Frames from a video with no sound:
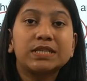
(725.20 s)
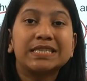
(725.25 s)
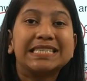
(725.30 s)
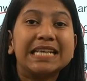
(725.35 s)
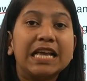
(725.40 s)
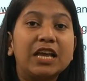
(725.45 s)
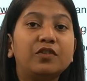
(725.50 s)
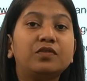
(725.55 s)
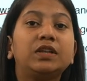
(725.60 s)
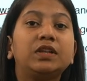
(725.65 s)
who
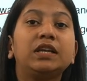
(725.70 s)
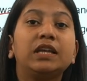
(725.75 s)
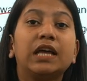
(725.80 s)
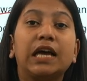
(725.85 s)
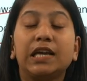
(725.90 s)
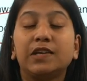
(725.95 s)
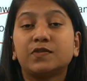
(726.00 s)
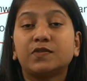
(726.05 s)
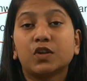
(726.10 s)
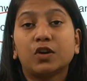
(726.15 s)
save the
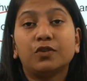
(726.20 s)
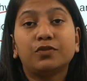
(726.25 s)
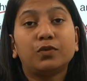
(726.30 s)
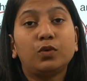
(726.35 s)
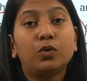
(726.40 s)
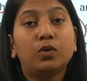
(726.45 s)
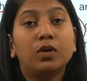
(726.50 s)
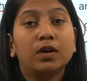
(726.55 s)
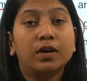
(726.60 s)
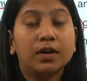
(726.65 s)
lives of
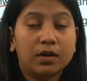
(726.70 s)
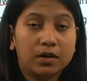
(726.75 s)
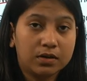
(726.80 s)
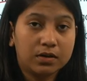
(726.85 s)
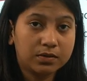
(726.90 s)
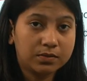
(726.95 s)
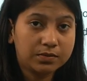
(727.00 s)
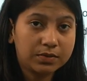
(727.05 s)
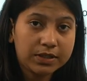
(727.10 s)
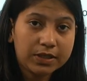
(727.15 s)

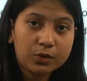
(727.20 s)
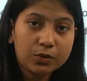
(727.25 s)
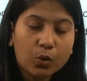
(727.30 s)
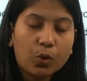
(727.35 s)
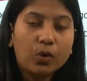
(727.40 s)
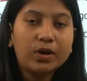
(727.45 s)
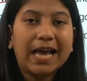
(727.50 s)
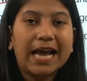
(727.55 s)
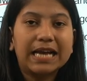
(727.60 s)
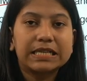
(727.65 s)
uh, the
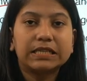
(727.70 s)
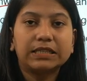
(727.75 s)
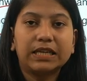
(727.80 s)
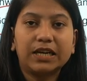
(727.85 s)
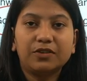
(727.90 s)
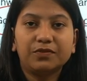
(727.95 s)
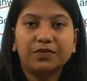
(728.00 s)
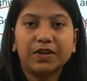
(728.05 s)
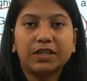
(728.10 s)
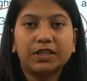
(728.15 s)
road
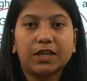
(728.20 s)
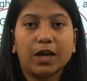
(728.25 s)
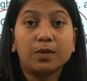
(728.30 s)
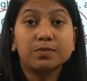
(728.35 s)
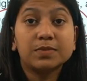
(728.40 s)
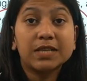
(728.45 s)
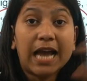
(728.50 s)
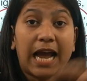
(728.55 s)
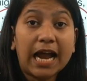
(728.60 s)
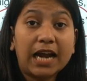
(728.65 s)
accident
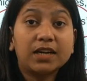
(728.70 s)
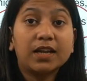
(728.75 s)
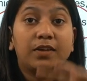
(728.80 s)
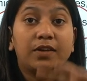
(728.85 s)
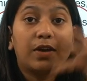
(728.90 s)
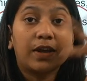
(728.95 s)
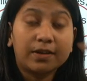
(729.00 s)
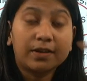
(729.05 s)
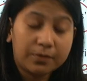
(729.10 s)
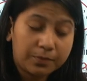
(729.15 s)
victims
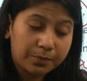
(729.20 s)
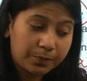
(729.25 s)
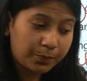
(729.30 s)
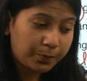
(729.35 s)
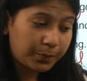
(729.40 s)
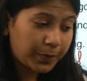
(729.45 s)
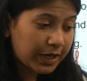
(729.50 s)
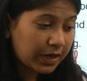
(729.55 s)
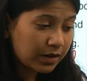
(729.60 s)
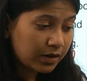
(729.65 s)
and
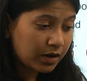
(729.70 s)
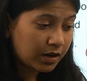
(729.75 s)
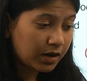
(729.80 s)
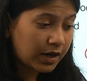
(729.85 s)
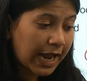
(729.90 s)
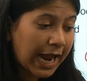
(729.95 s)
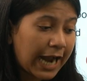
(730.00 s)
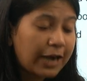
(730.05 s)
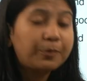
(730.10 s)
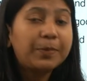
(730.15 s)
be,
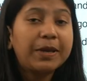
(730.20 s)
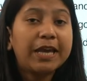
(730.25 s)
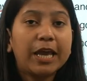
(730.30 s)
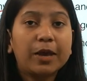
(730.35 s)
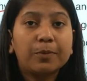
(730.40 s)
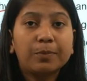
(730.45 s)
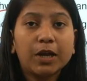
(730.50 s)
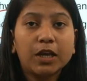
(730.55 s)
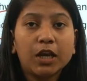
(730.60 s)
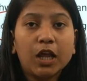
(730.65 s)
uh, and
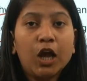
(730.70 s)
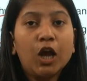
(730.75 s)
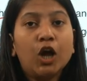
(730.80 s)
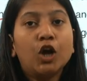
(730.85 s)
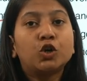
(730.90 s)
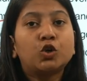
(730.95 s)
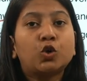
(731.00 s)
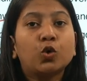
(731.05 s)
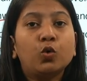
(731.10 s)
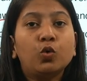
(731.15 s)
be able
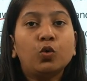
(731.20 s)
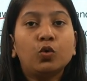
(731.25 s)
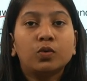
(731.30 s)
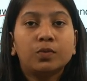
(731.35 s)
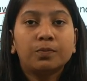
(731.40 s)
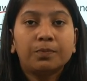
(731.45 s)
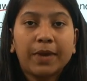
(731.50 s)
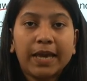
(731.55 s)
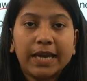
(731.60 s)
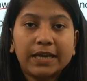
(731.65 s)

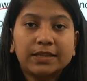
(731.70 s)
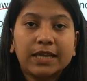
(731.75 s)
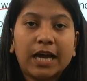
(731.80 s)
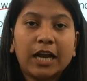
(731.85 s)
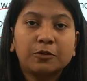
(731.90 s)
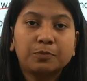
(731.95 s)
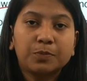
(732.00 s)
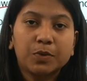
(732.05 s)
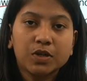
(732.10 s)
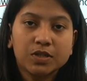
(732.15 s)
to make
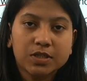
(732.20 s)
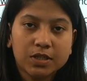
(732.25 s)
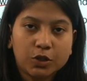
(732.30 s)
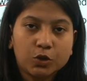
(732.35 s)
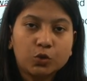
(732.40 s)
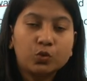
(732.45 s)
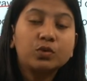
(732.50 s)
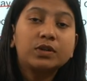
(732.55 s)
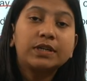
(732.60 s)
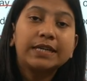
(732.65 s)
that
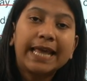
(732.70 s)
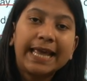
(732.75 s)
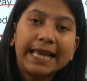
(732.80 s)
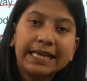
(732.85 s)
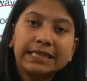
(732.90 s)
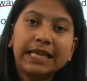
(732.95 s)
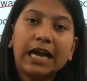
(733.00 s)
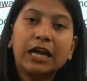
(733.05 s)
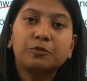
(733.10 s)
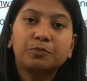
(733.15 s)
person to
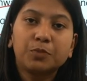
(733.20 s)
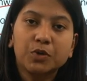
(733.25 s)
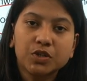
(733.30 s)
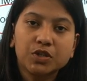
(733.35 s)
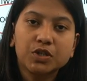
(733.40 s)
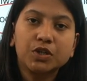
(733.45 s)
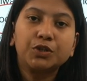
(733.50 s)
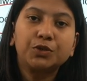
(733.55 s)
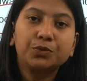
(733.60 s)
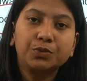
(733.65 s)
take that
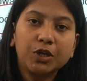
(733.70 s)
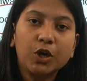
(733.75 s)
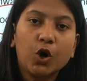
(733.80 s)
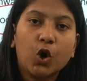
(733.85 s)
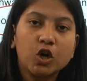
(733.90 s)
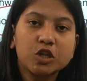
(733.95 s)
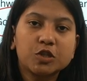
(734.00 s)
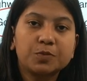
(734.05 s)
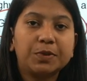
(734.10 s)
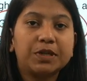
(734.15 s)
person to the
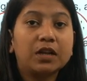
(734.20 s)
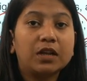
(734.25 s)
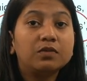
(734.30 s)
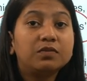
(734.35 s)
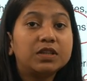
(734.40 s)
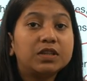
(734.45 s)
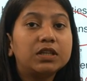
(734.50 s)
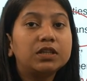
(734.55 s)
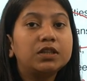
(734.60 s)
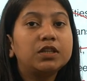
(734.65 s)

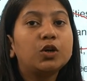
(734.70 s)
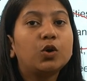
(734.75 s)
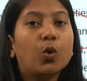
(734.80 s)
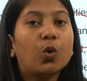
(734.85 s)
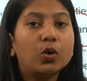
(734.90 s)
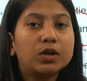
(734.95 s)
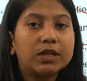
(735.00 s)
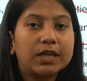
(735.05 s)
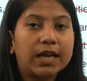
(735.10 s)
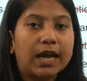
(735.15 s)
hospital within the
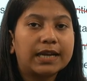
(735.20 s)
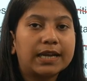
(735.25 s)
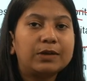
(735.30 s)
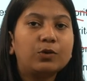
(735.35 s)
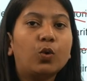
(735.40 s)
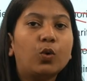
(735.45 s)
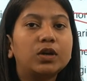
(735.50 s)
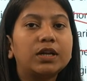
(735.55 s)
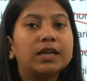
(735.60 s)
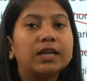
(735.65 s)
golden
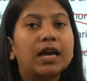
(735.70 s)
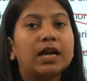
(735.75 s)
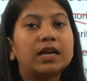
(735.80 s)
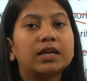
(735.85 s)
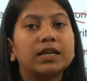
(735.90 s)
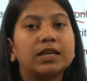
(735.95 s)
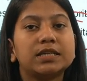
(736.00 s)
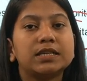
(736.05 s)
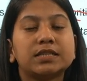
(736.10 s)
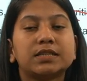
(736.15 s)
hour golden
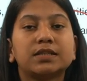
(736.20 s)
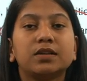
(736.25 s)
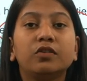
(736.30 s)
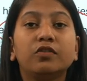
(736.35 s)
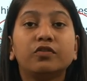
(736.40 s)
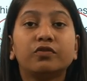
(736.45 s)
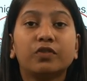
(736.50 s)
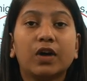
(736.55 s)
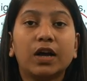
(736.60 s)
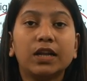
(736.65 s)
hour is
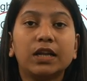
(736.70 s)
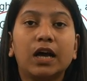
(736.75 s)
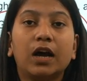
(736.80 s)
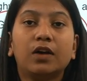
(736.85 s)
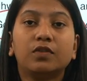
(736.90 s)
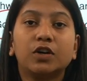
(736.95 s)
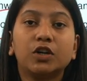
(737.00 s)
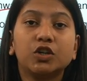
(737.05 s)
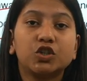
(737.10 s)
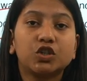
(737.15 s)
the one
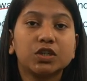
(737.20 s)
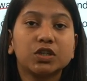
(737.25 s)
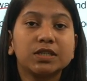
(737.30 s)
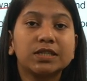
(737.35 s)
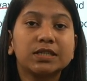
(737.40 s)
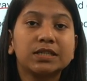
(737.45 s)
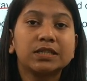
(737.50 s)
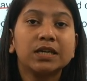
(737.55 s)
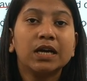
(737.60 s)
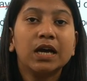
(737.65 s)
hour
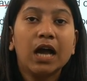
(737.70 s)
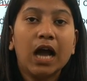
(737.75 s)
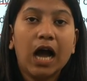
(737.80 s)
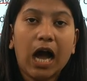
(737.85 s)
just